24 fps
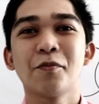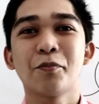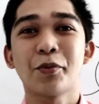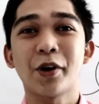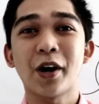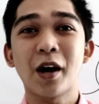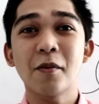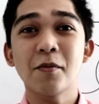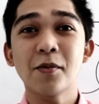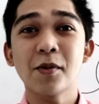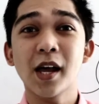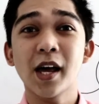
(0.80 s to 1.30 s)

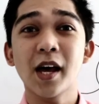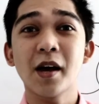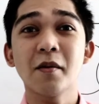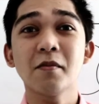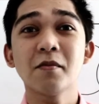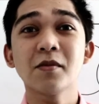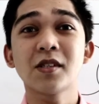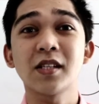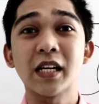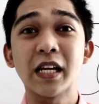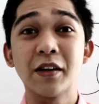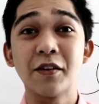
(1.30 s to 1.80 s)

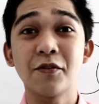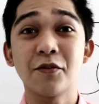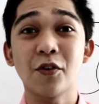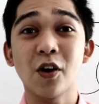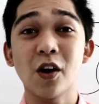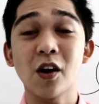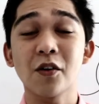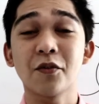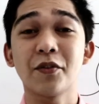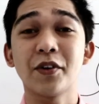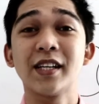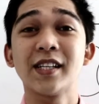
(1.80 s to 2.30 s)
problems
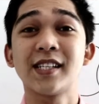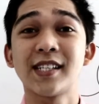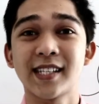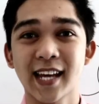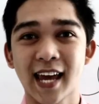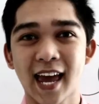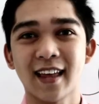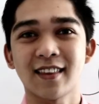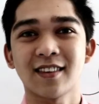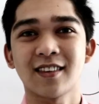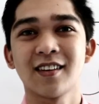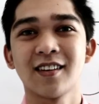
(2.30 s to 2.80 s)
involving
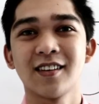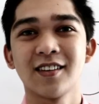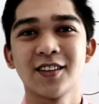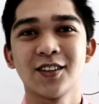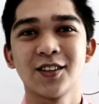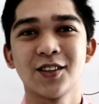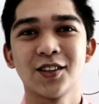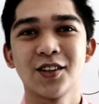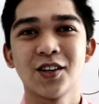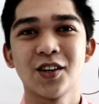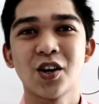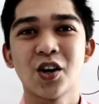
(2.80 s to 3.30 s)
set,
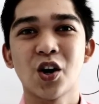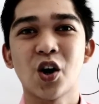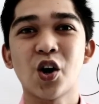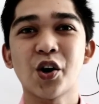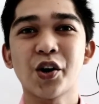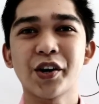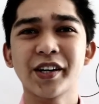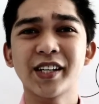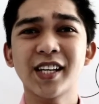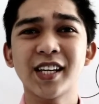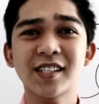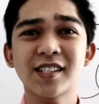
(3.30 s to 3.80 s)

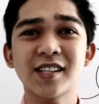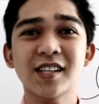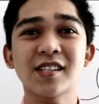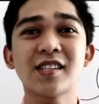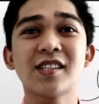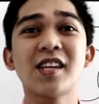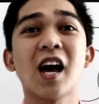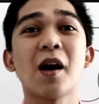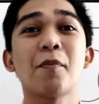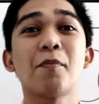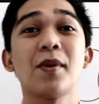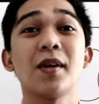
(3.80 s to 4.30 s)
or this
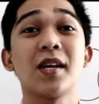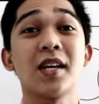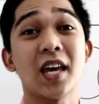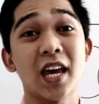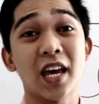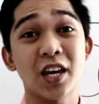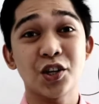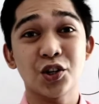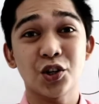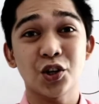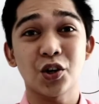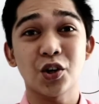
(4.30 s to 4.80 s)
is the
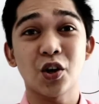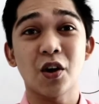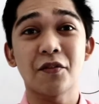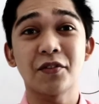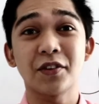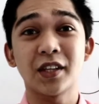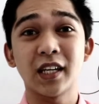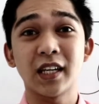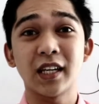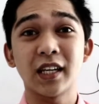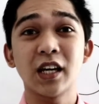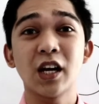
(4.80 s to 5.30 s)
application
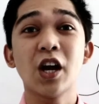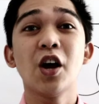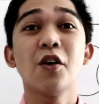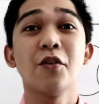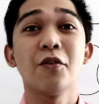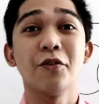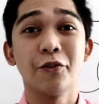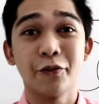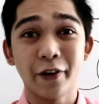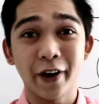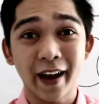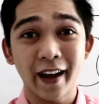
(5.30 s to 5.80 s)
of the
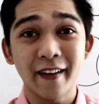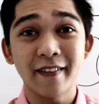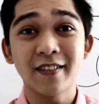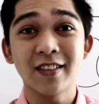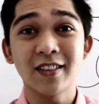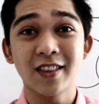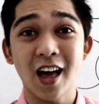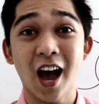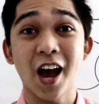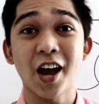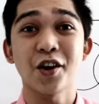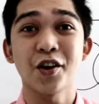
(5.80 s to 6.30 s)

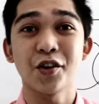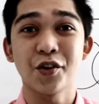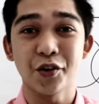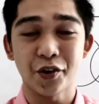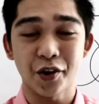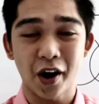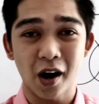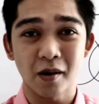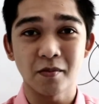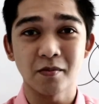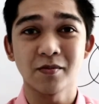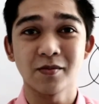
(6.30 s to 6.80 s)
Venn
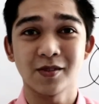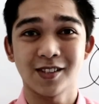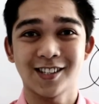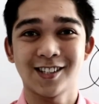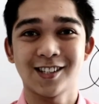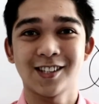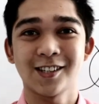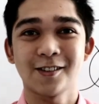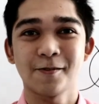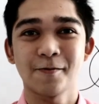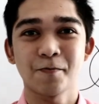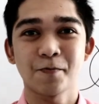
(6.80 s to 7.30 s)

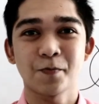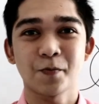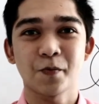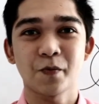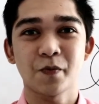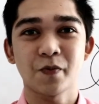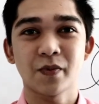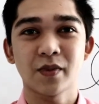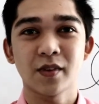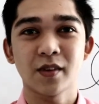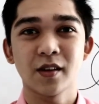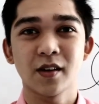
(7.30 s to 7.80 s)
diagrams.
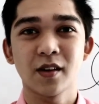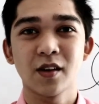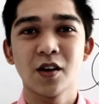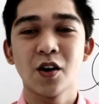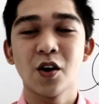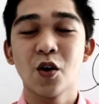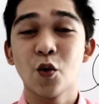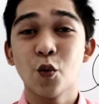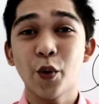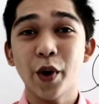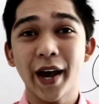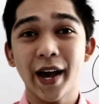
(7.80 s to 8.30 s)

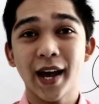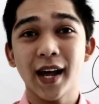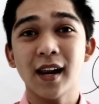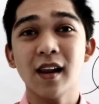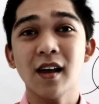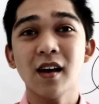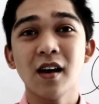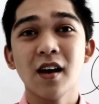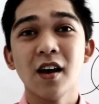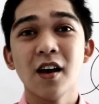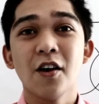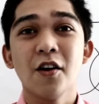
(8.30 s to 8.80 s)

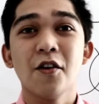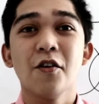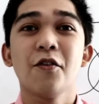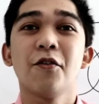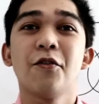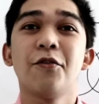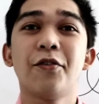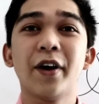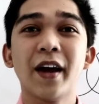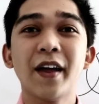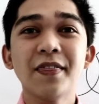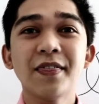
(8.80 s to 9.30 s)
Well,
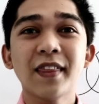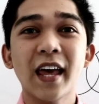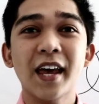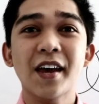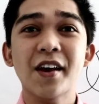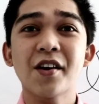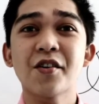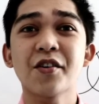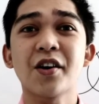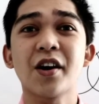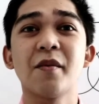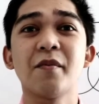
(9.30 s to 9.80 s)
Venn
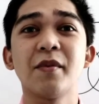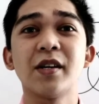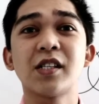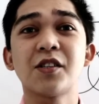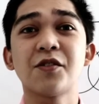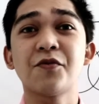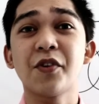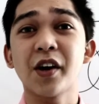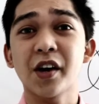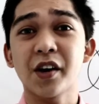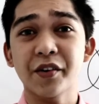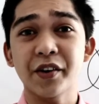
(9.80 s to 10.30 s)
diagram
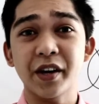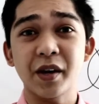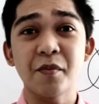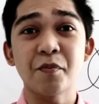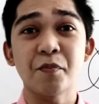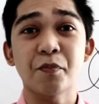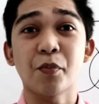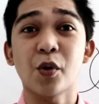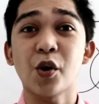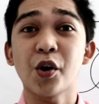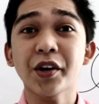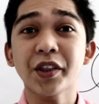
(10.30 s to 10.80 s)
is very
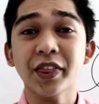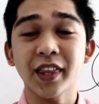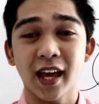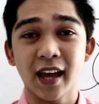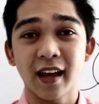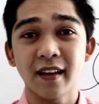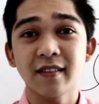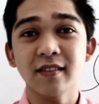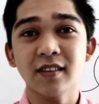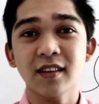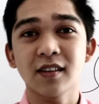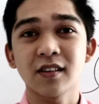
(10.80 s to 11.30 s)

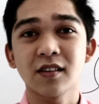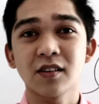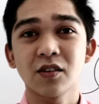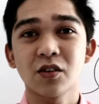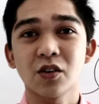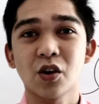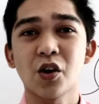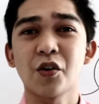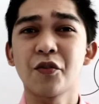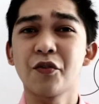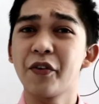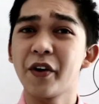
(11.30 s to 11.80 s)
important
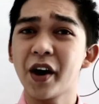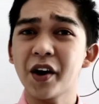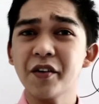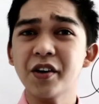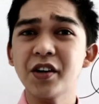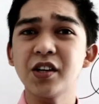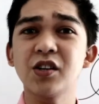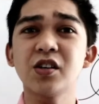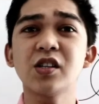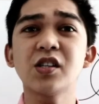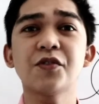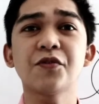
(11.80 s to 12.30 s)
or
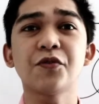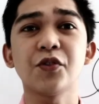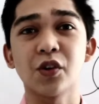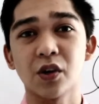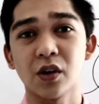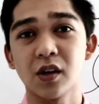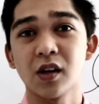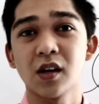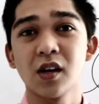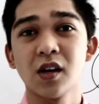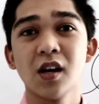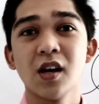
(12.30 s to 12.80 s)
very
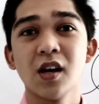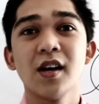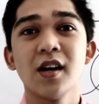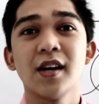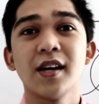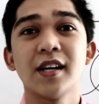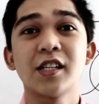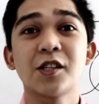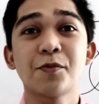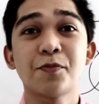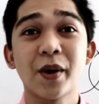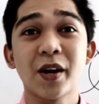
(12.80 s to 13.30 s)
useful,
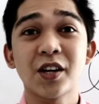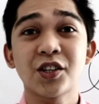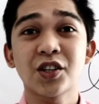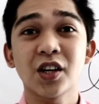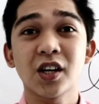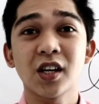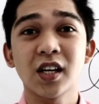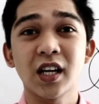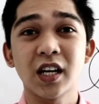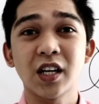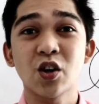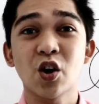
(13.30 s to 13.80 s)

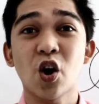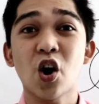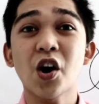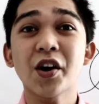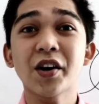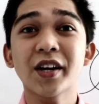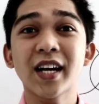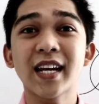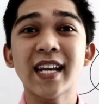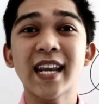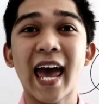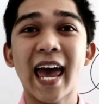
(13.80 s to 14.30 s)
especially in
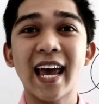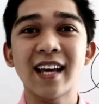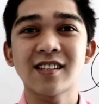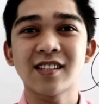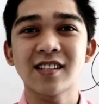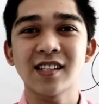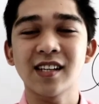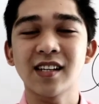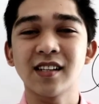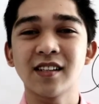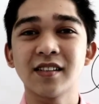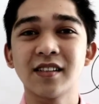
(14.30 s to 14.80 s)

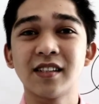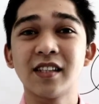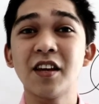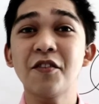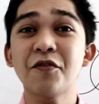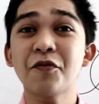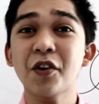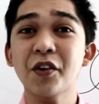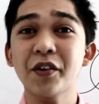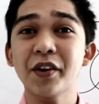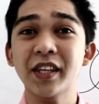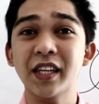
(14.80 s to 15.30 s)
organizing
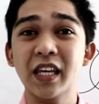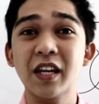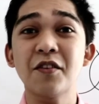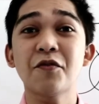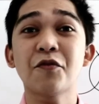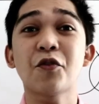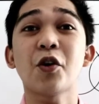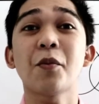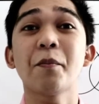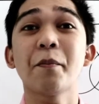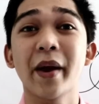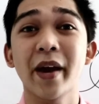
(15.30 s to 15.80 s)
different
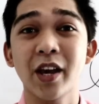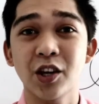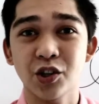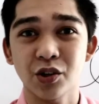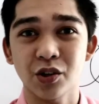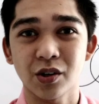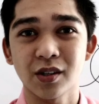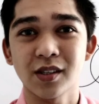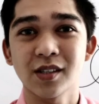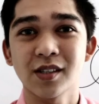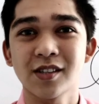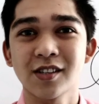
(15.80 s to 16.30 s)

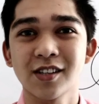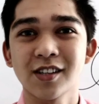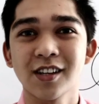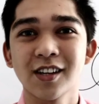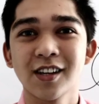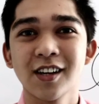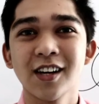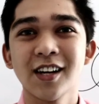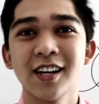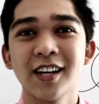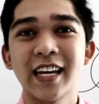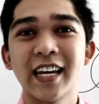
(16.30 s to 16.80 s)
informations
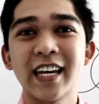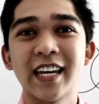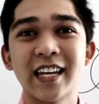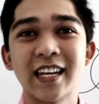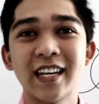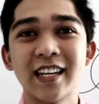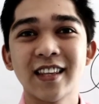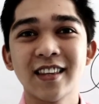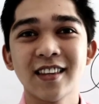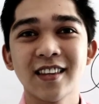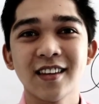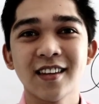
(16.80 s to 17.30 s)

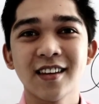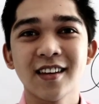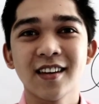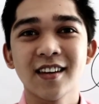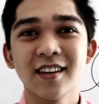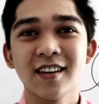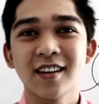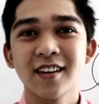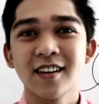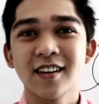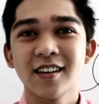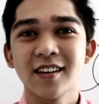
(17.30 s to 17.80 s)
in
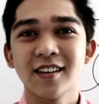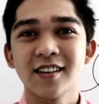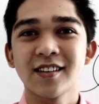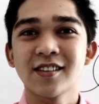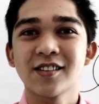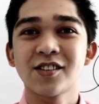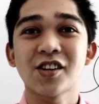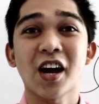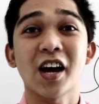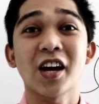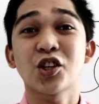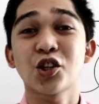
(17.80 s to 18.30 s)

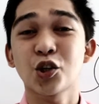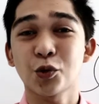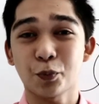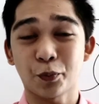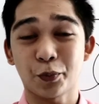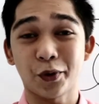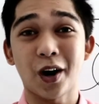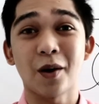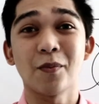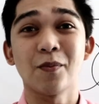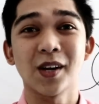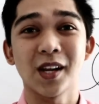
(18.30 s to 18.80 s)
such
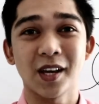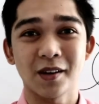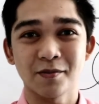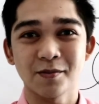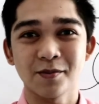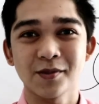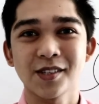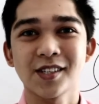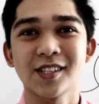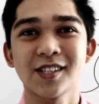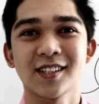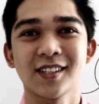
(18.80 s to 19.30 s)

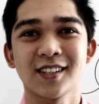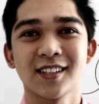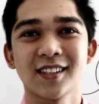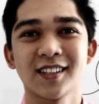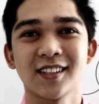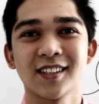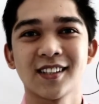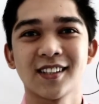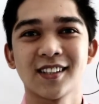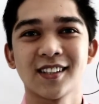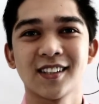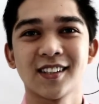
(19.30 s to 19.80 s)
problems.
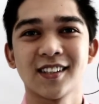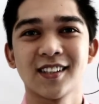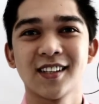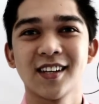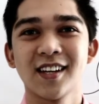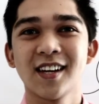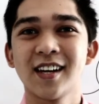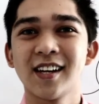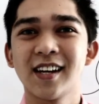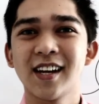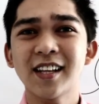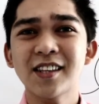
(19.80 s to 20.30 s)

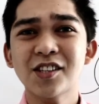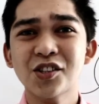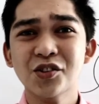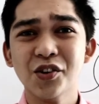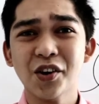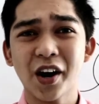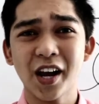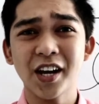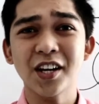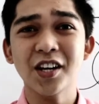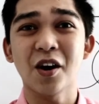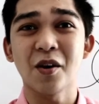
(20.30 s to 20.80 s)
Let's
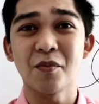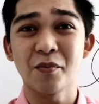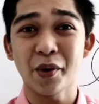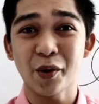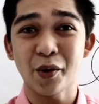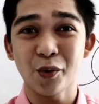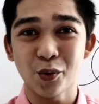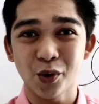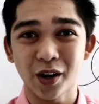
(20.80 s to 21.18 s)
try number